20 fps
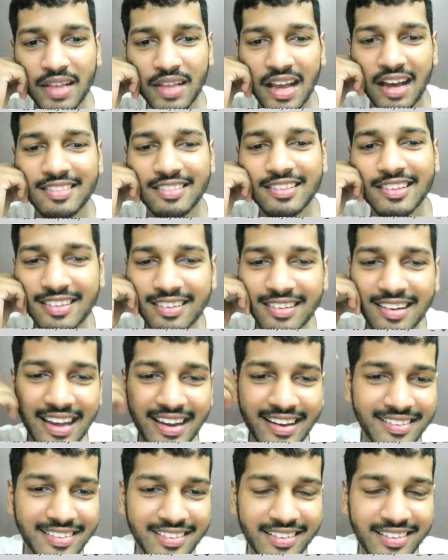And this is
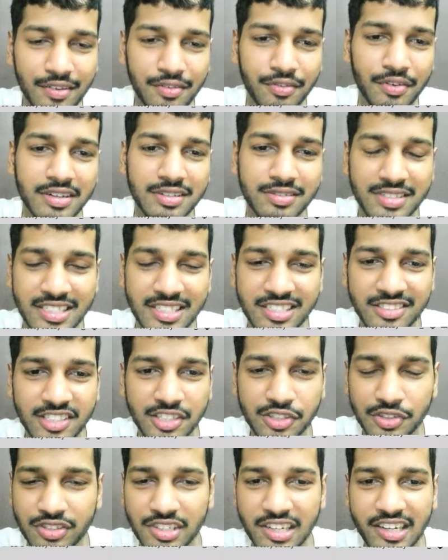like what is
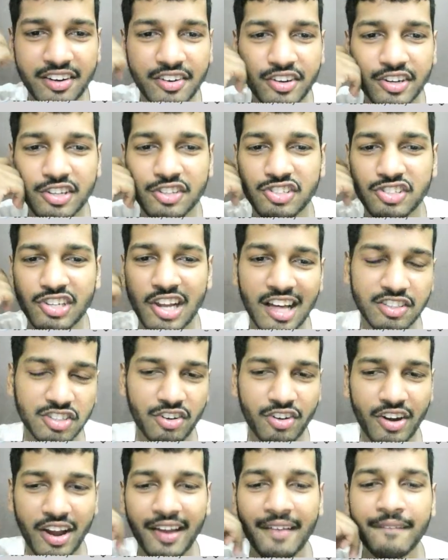usually written
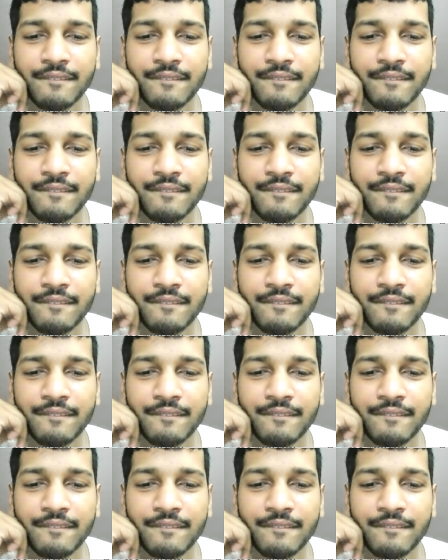chalachal, right?